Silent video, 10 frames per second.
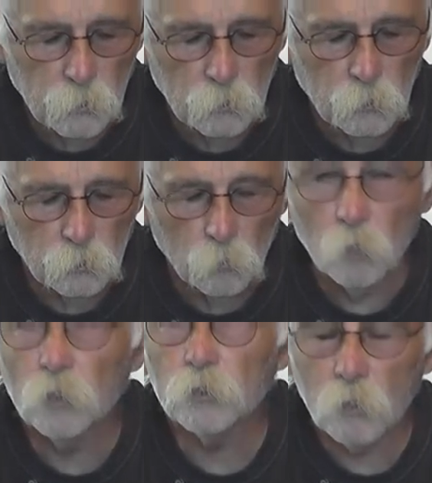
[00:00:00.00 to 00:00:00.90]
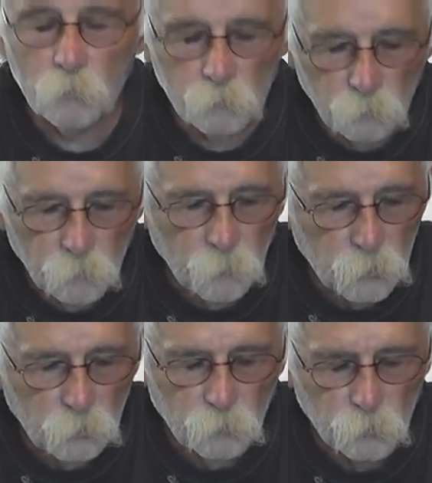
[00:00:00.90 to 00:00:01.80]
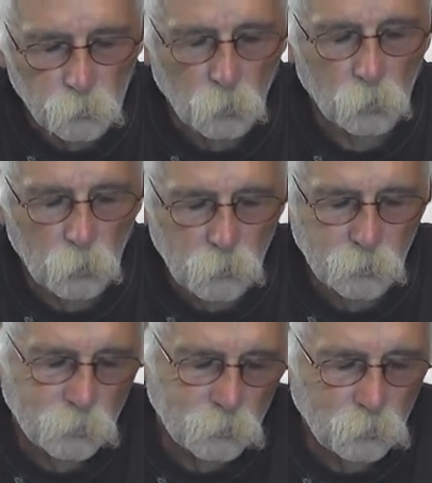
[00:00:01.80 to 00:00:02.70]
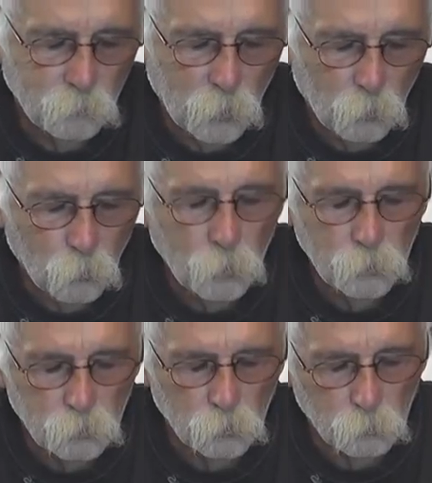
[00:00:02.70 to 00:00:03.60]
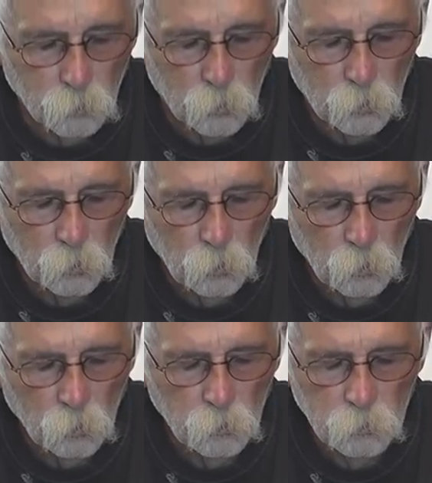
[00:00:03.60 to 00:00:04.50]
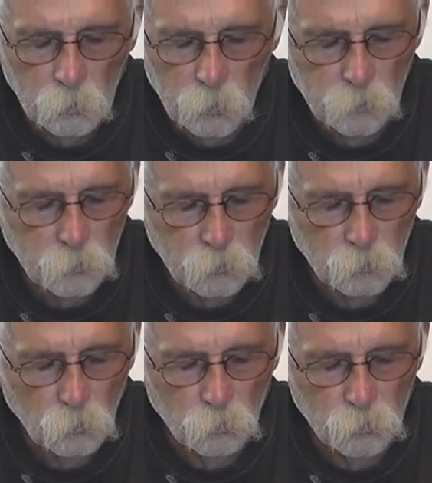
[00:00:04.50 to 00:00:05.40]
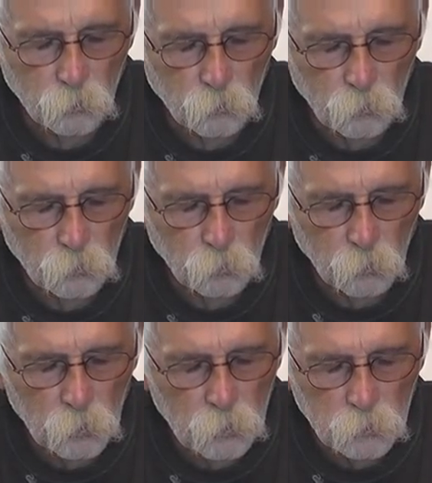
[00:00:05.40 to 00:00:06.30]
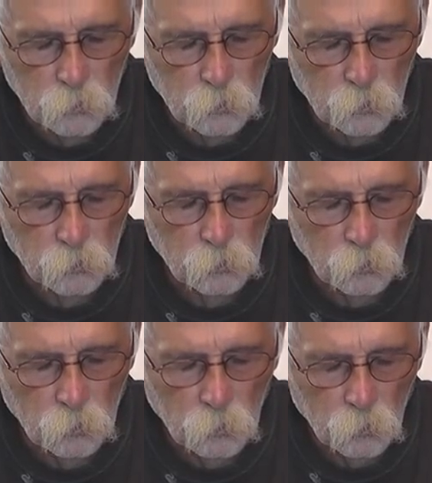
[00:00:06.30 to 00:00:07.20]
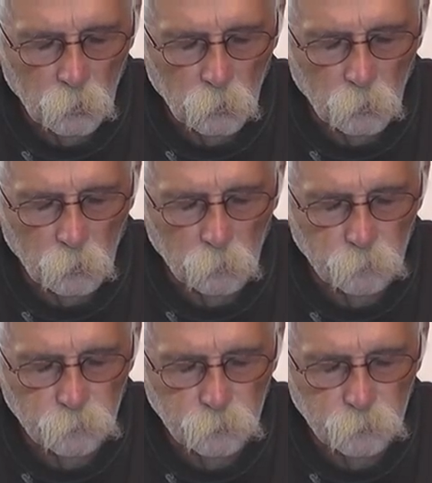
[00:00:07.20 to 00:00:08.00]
that and you want to try fishing for trot lines, then you might want to, but this is going so easy that, well,